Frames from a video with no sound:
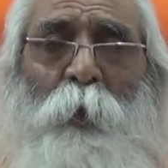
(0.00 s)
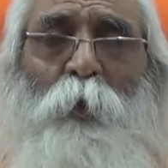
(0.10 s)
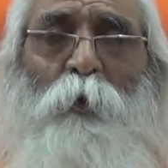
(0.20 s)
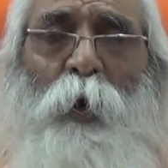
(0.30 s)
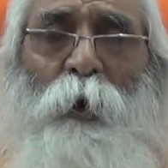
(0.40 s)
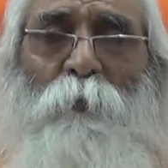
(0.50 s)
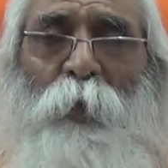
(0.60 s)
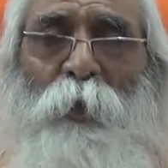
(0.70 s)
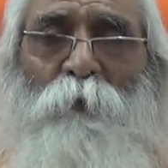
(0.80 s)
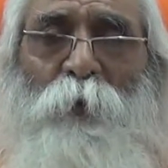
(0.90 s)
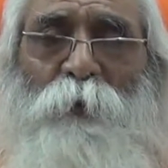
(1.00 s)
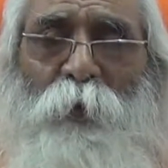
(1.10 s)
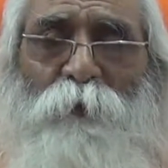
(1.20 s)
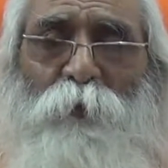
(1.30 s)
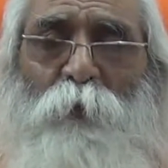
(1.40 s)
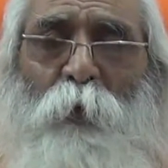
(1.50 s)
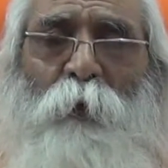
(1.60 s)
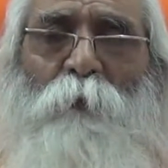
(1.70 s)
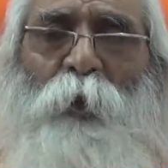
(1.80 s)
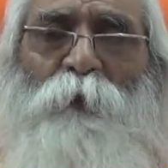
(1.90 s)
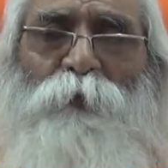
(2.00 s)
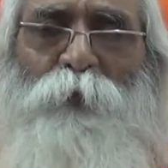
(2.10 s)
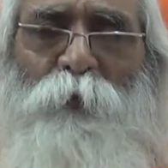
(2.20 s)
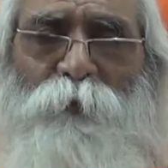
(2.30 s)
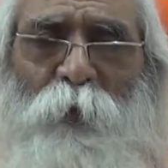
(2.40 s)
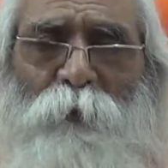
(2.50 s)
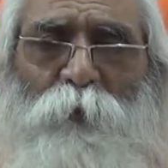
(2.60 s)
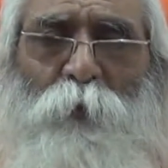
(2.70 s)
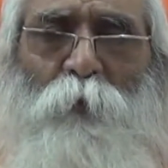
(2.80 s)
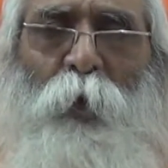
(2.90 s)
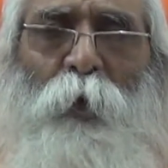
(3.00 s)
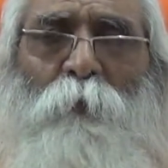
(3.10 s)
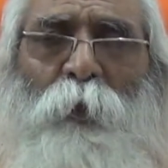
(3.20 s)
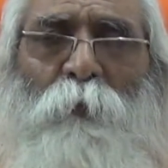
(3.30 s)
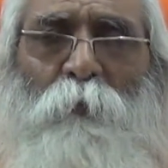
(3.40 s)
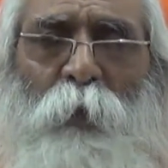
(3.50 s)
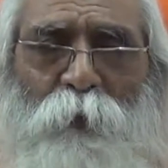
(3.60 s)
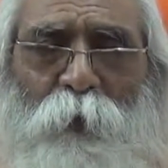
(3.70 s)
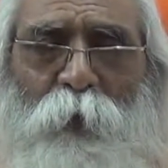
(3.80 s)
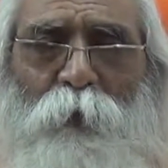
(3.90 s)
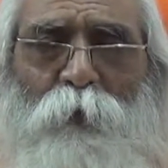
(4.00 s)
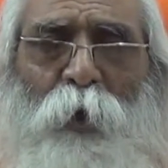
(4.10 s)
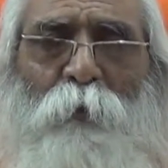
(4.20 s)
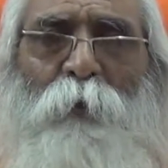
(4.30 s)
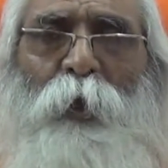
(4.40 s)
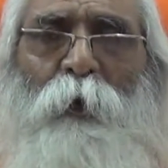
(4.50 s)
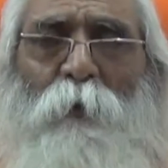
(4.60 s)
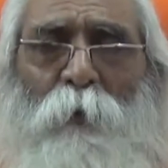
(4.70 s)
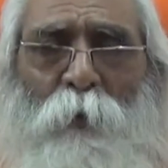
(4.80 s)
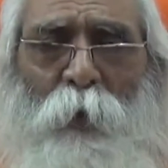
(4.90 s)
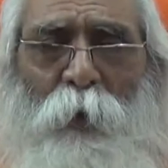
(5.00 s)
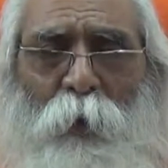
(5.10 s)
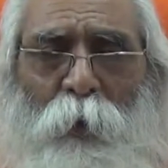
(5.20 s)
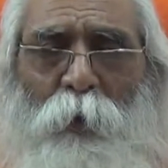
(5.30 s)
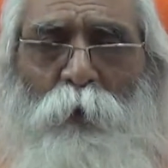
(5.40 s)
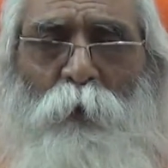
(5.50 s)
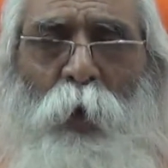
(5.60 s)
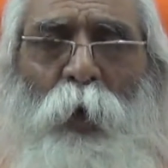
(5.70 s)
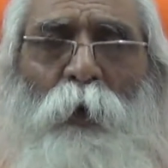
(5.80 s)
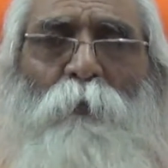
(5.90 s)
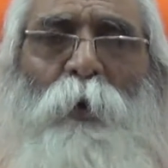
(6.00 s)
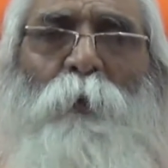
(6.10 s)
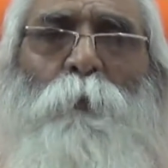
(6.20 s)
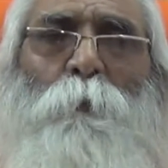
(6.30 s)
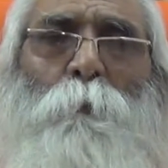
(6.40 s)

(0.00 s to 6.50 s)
You are my brothers, you are my sisters, you are my mother, you are my uncle, you are my